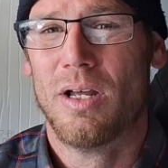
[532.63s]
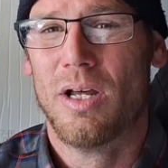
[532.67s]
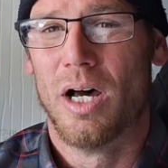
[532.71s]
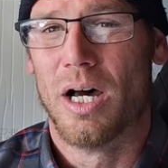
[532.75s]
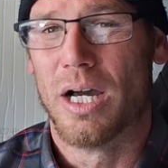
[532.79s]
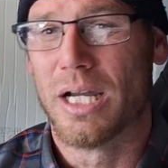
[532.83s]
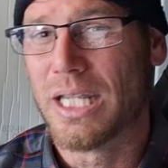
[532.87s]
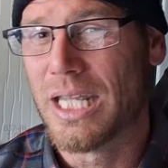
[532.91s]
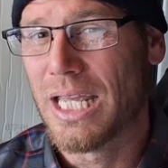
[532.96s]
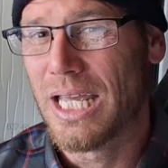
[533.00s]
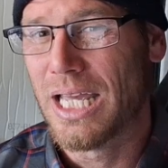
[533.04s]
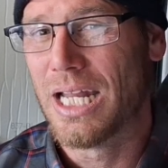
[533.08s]

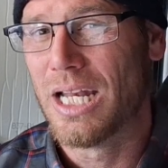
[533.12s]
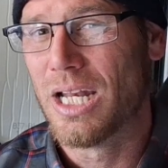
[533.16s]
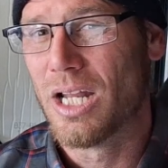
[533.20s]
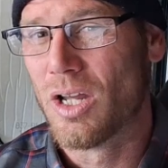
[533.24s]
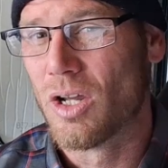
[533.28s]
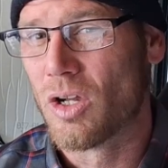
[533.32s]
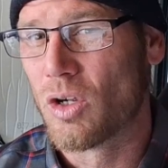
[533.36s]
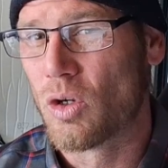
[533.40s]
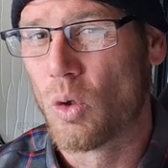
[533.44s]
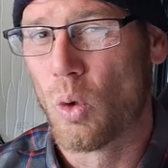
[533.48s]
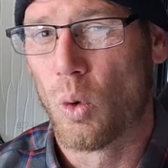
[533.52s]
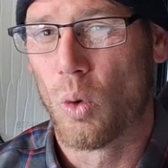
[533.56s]
Again,
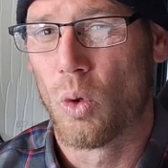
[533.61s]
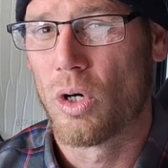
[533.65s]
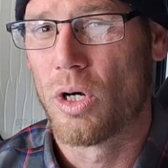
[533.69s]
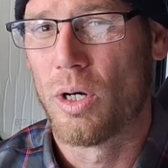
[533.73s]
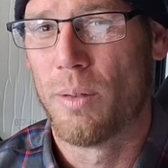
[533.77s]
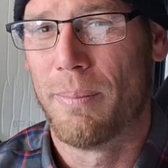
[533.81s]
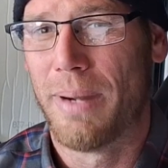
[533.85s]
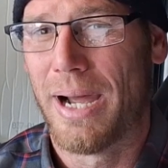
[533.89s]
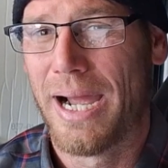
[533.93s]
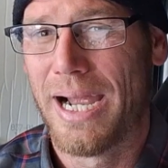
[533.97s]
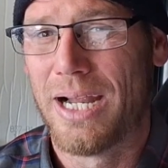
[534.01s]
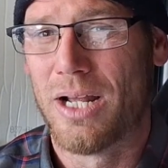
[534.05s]

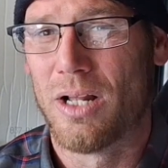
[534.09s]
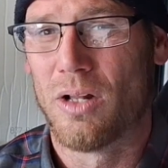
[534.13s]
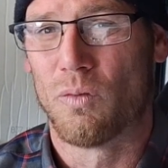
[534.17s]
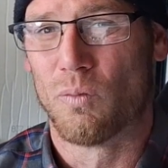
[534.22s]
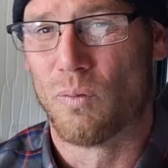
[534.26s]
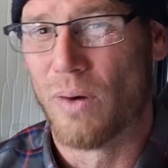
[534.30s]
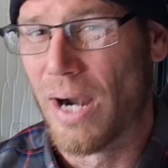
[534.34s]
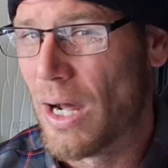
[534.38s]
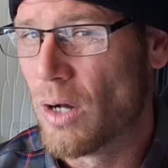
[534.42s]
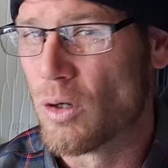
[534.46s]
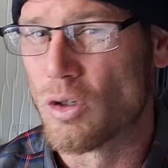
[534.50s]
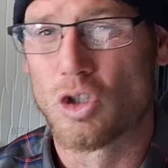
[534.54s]
quarter mile
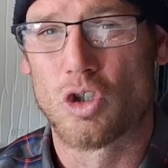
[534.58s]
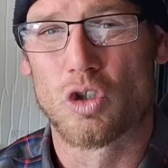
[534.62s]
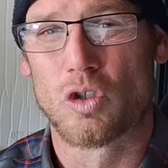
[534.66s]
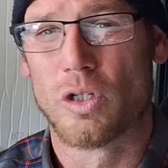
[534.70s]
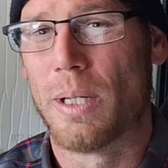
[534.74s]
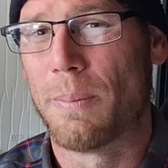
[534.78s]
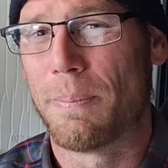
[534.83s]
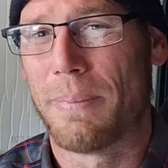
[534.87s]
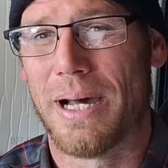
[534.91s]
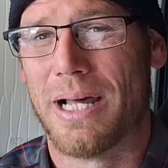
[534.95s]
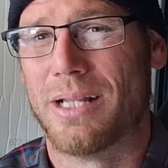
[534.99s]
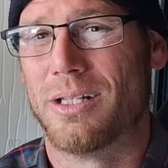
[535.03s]
round
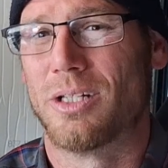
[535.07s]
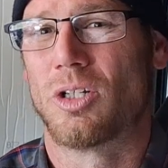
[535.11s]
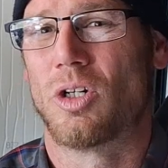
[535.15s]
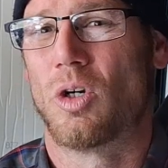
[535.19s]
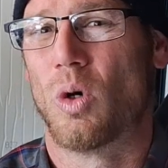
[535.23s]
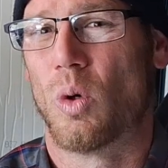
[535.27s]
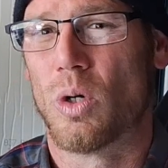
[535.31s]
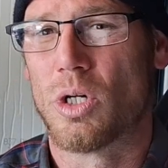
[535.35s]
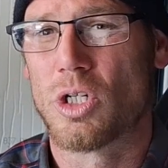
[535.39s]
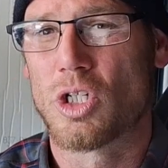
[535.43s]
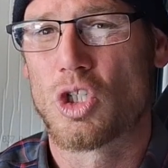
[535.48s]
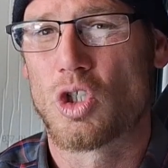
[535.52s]
trip on the
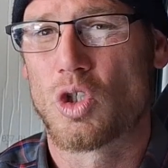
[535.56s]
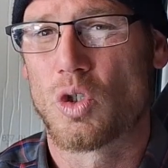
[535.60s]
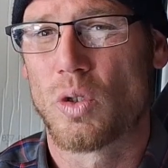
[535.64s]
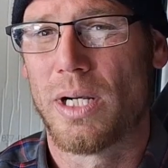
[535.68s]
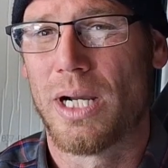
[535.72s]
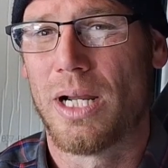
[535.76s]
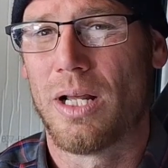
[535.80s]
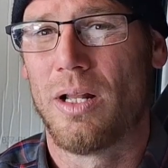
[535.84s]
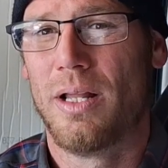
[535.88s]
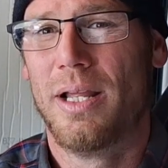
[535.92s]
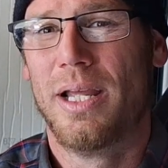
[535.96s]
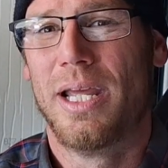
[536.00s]
gorge
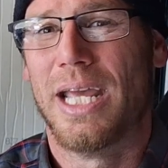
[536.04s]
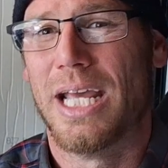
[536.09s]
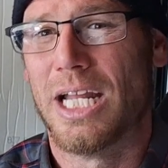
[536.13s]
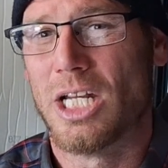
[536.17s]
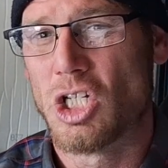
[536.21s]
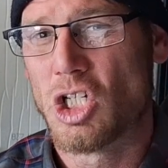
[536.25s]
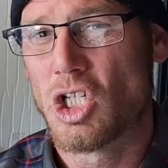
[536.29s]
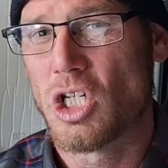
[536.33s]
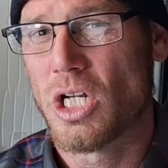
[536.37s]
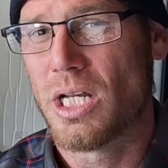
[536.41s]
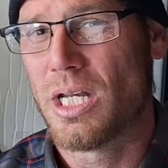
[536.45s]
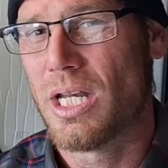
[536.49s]
trail at
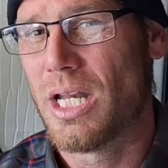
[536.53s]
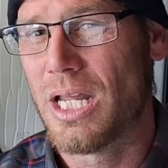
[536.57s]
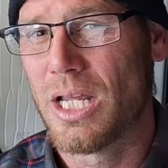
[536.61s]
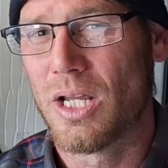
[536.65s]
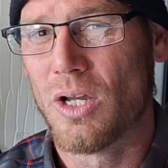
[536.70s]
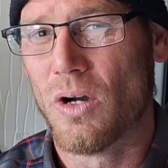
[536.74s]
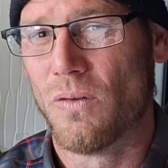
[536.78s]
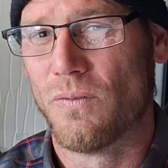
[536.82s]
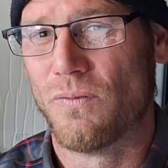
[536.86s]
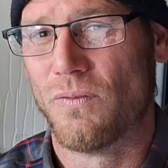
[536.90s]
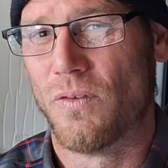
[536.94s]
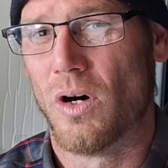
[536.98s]

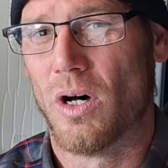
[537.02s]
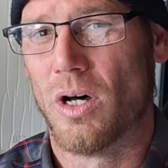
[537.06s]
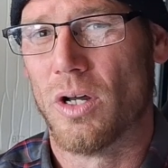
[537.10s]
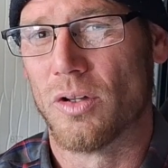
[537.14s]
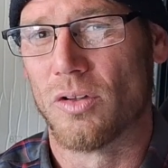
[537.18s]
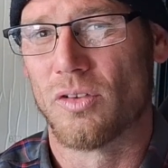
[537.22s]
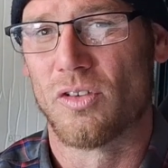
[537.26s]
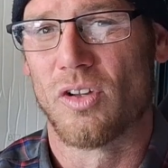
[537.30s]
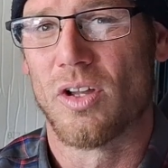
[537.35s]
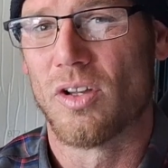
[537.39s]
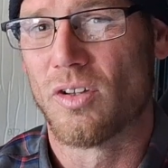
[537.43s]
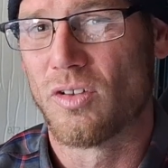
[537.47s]
Chittenango
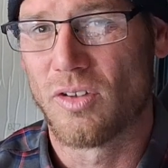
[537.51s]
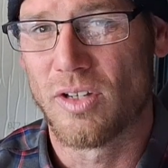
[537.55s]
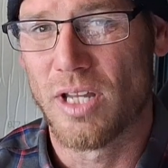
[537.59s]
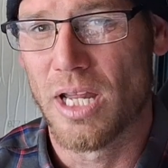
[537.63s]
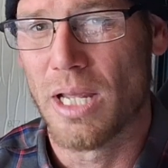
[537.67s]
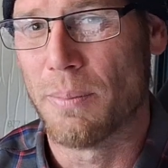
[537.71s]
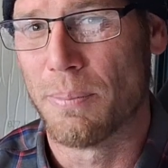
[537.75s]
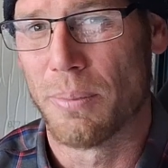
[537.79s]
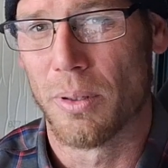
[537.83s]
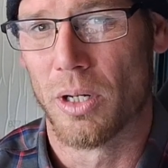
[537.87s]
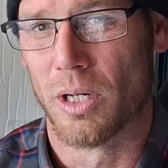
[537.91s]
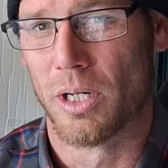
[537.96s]
Falls
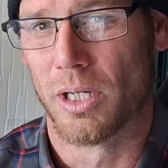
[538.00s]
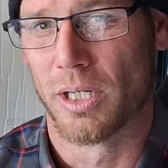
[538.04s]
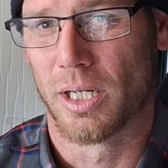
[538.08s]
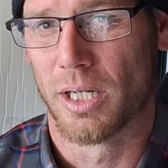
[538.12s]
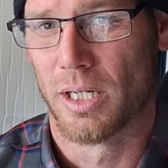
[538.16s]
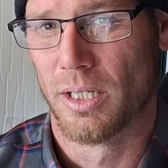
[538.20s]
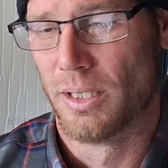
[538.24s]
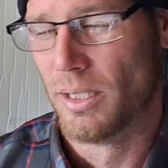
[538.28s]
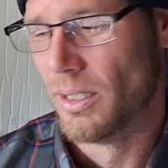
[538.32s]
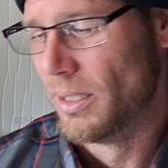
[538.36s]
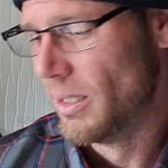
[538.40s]
State Park.